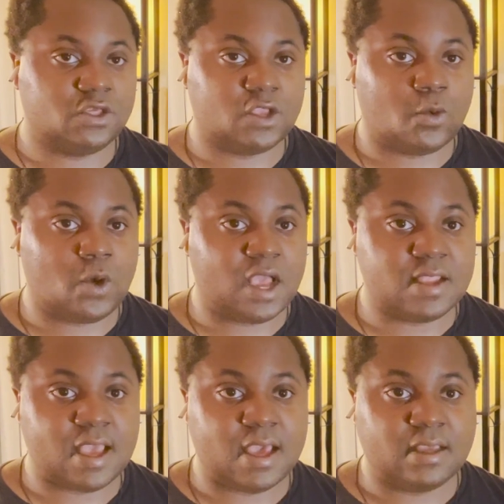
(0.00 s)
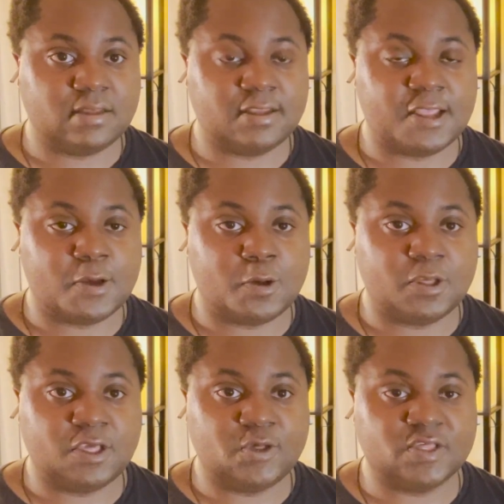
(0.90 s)
you know, why not, you know,
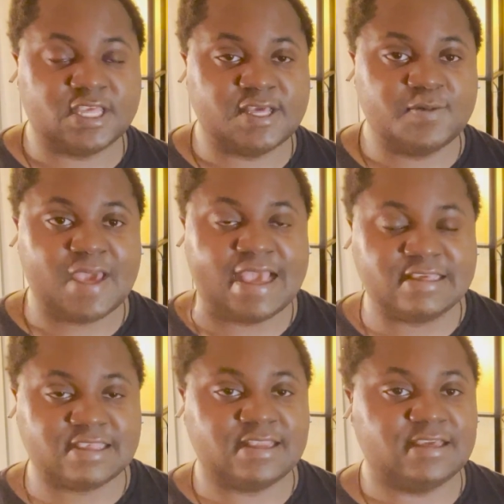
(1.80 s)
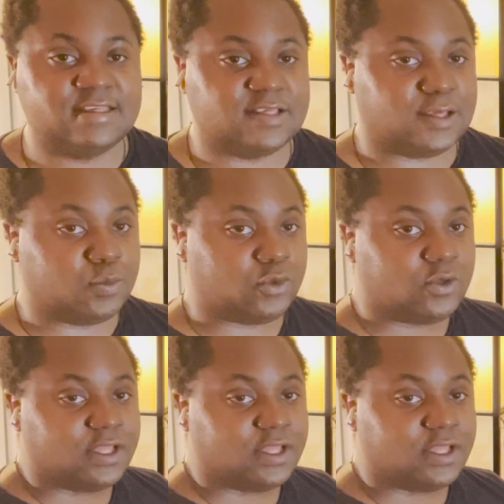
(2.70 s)
use him as an example.